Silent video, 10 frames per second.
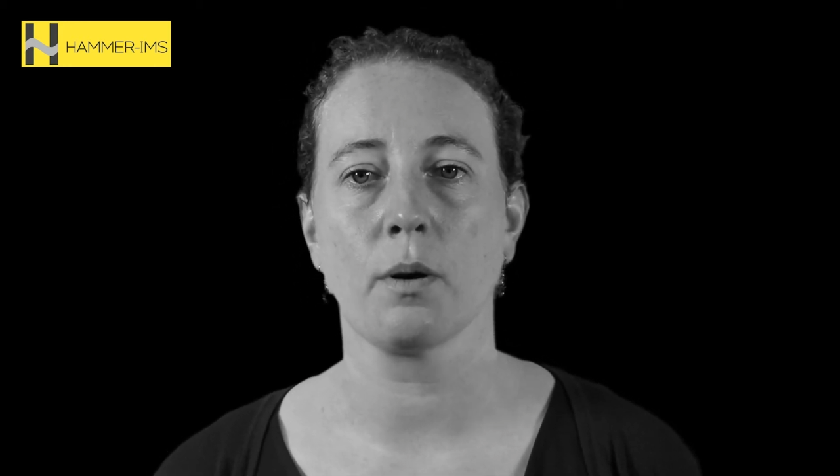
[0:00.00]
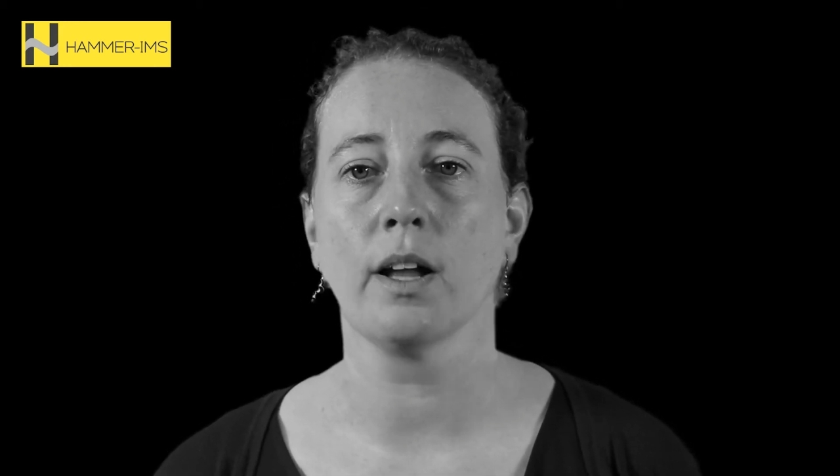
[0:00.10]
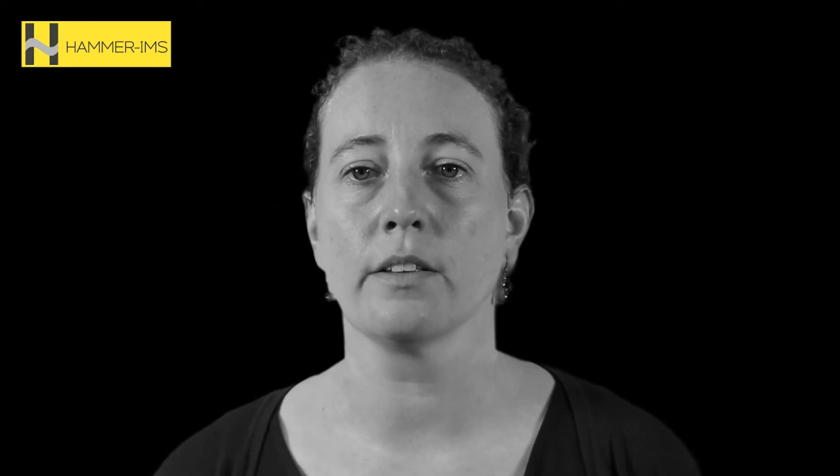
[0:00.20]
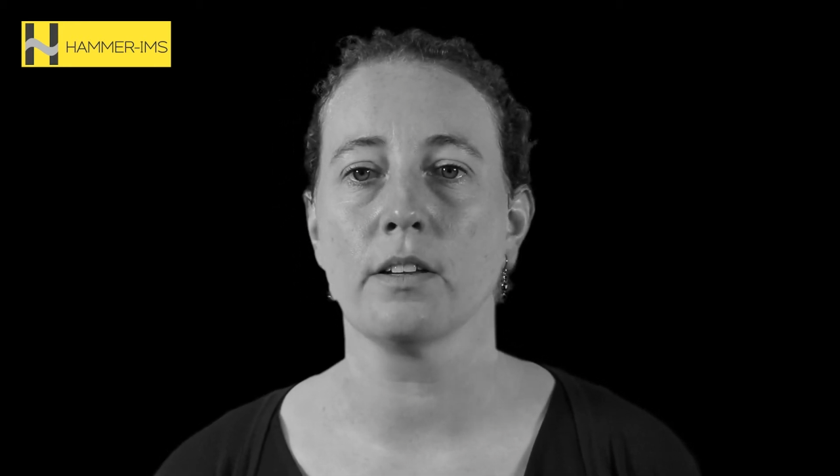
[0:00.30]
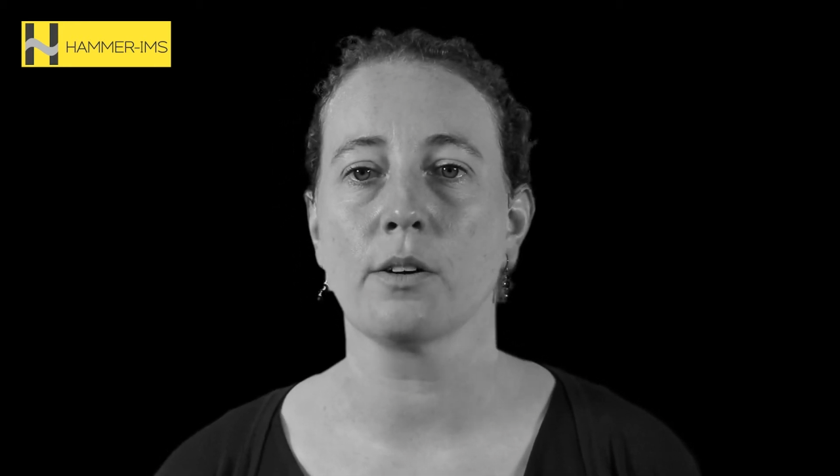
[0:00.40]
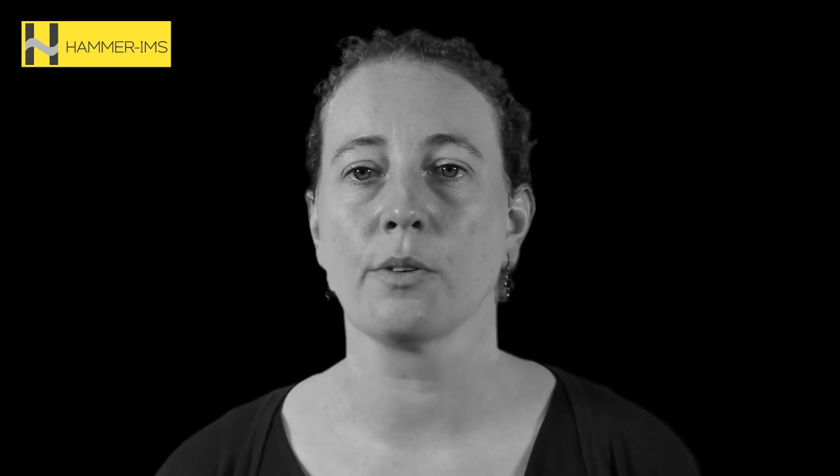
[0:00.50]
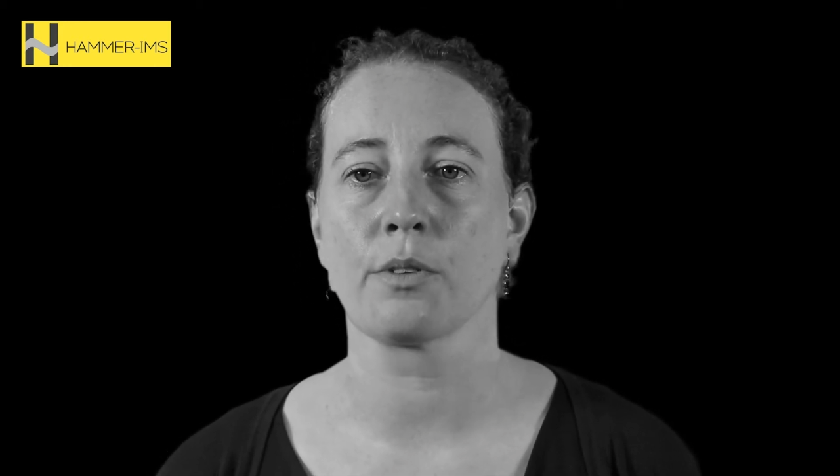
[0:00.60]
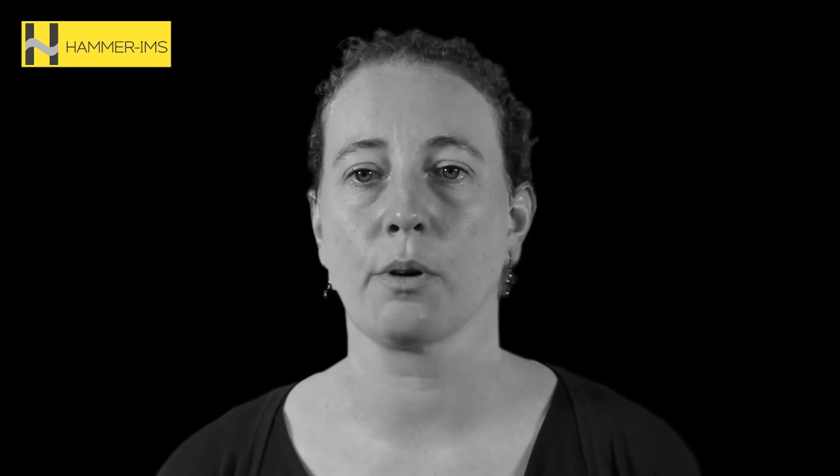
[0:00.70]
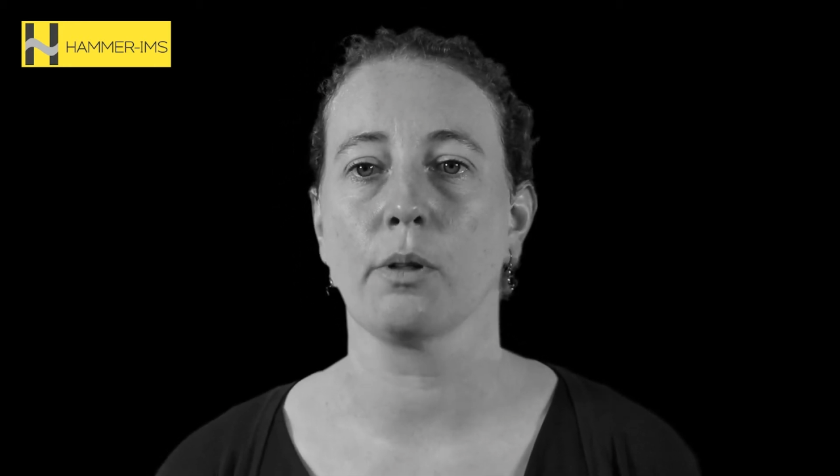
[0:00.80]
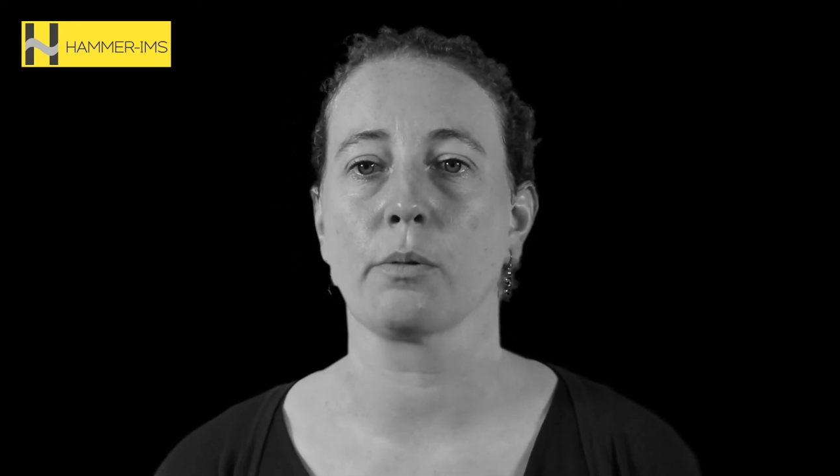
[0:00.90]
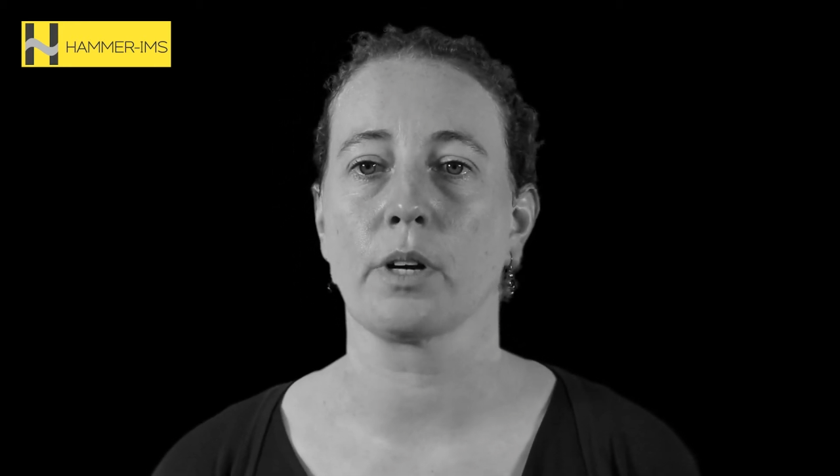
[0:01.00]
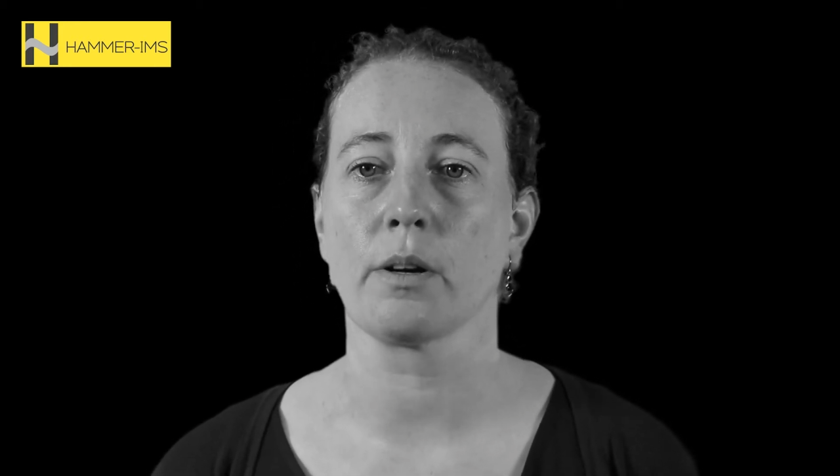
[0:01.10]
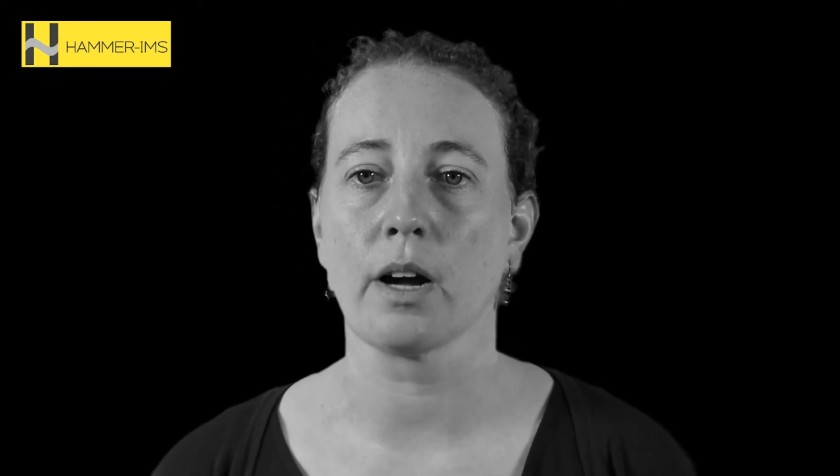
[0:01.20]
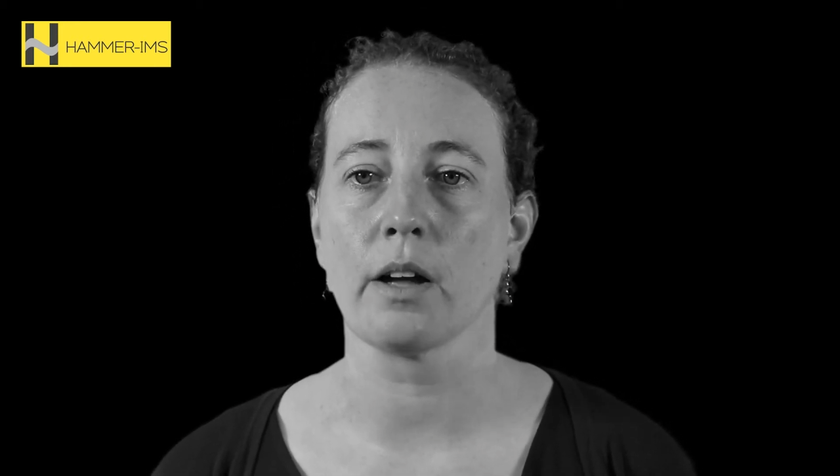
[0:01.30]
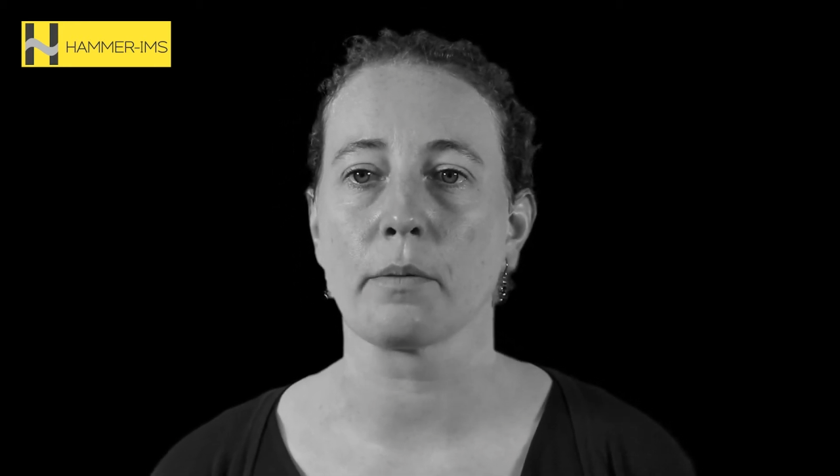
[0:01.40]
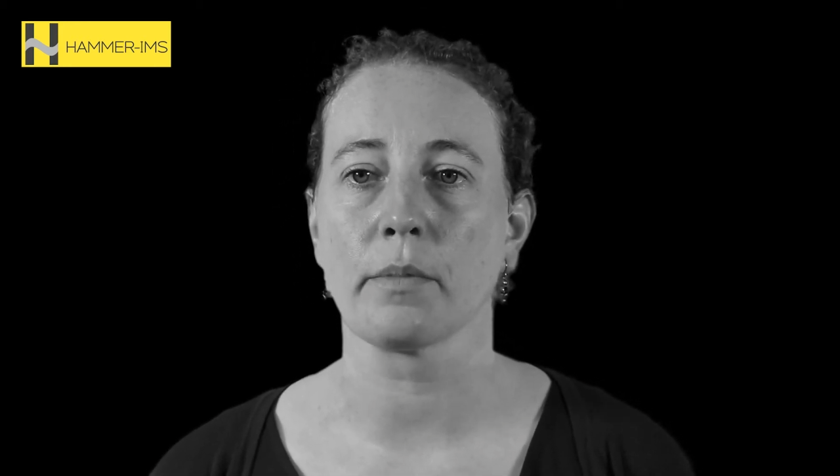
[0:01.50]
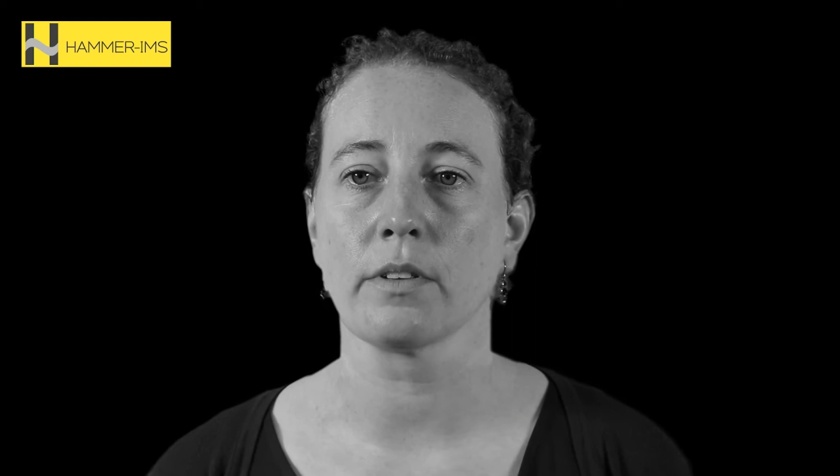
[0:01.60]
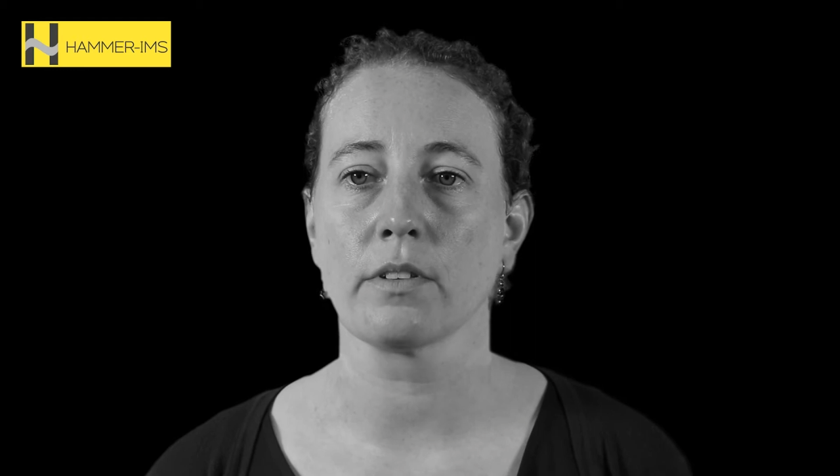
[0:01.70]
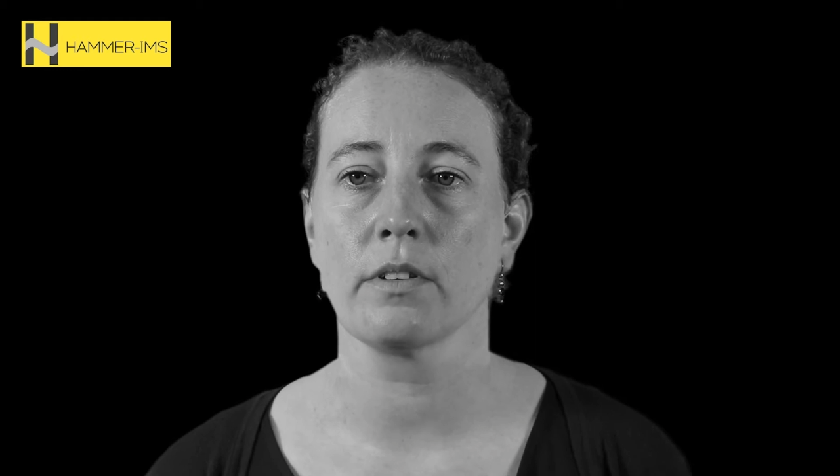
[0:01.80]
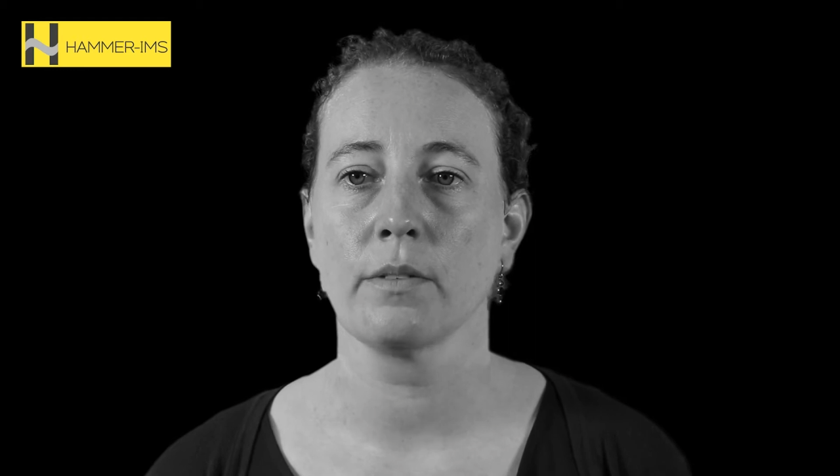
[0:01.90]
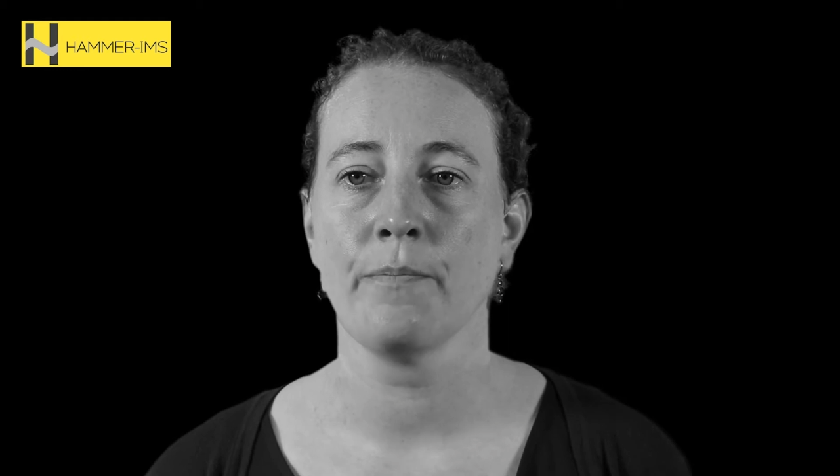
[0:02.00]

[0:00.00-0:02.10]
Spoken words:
quality control requirements.